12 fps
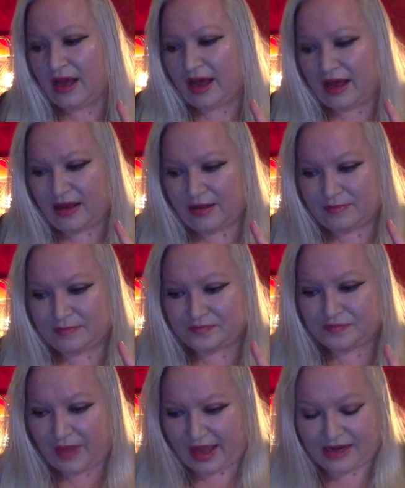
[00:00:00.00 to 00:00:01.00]
um,
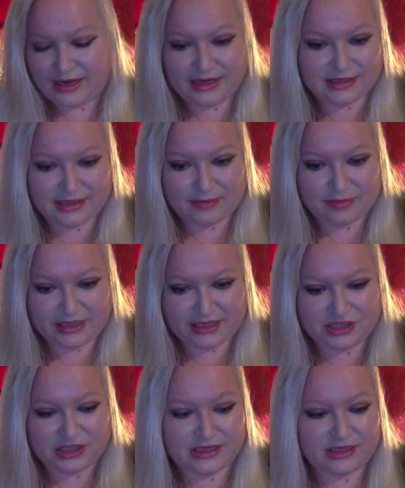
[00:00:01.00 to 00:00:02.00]
endings,
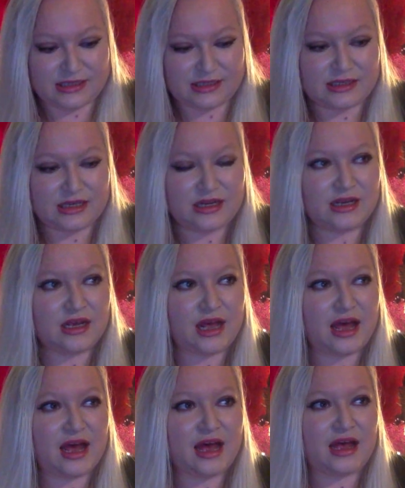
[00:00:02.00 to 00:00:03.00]
completions,
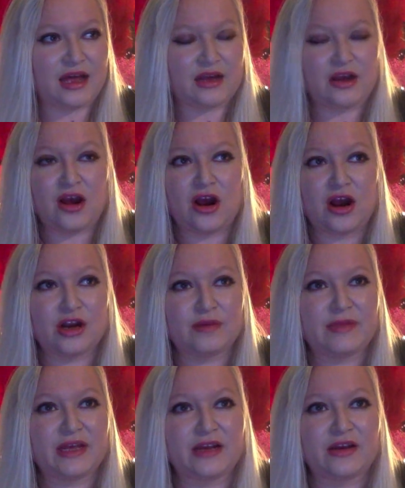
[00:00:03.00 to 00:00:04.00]
uh,
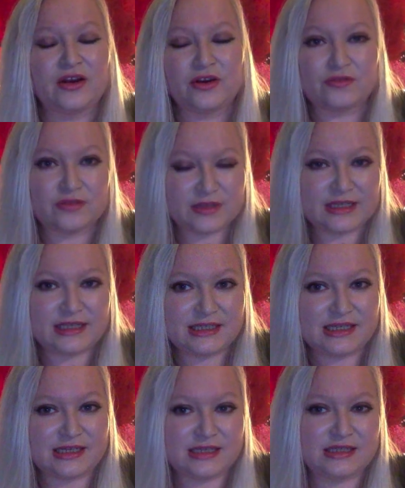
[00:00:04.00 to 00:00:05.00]
karmic
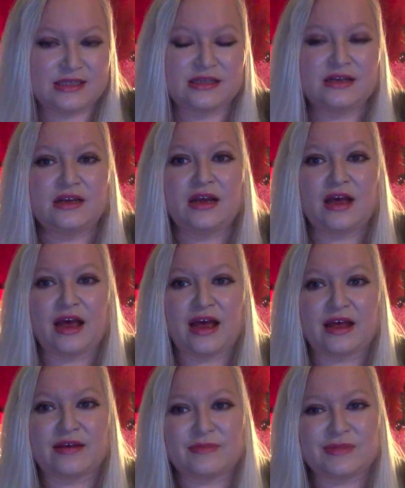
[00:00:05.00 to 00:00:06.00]
releases.
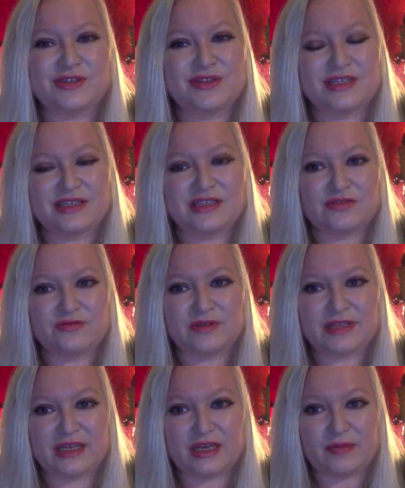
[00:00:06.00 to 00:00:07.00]
Um, so this is a
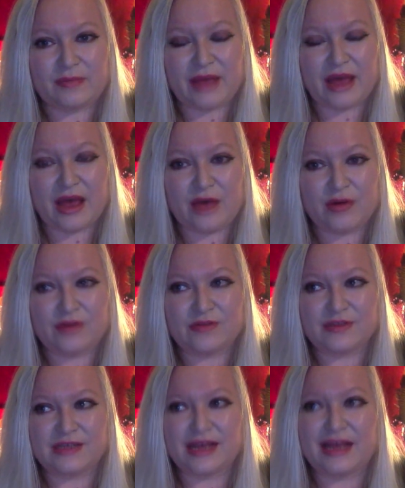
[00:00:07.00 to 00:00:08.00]
really powerful
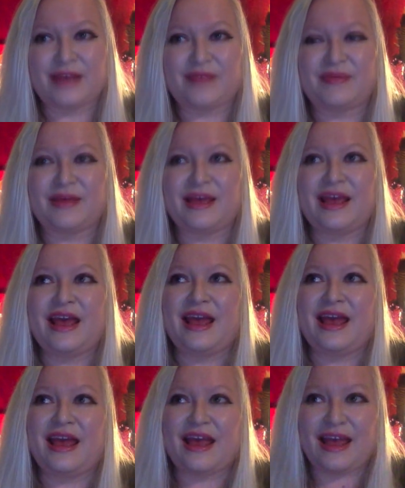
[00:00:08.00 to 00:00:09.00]
time,
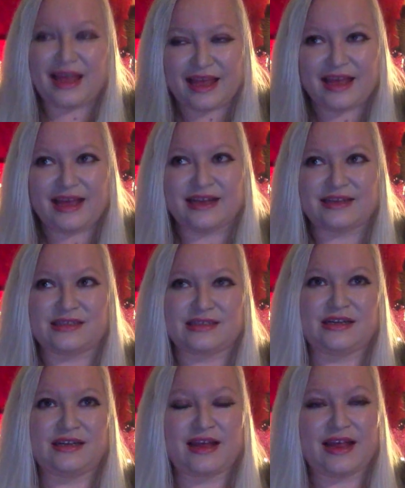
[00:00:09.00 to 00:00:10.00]
and
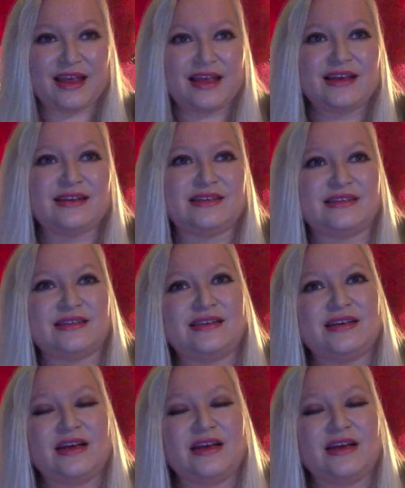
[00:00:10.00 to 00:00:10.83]
and